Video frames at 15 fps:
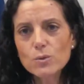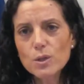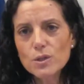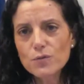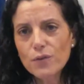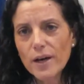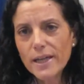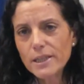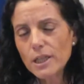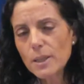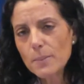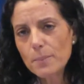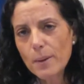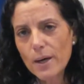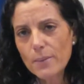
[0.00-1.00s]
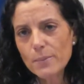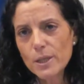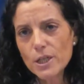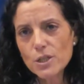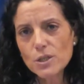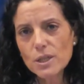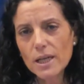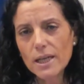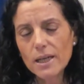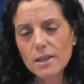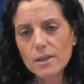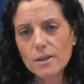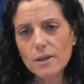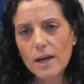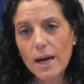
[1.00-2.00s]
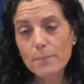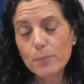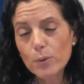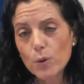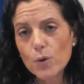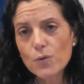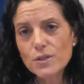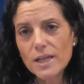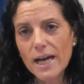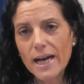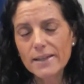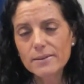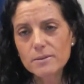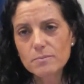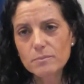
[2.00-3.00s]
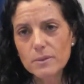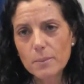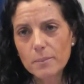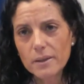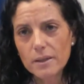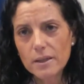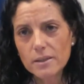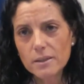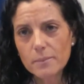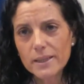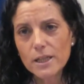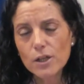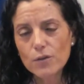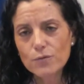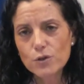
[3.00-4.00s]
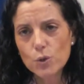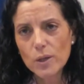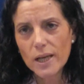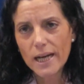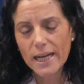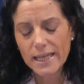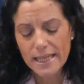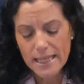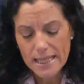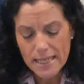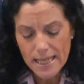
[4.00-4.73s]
that was finally published, uh, approved at the, in the middle of July.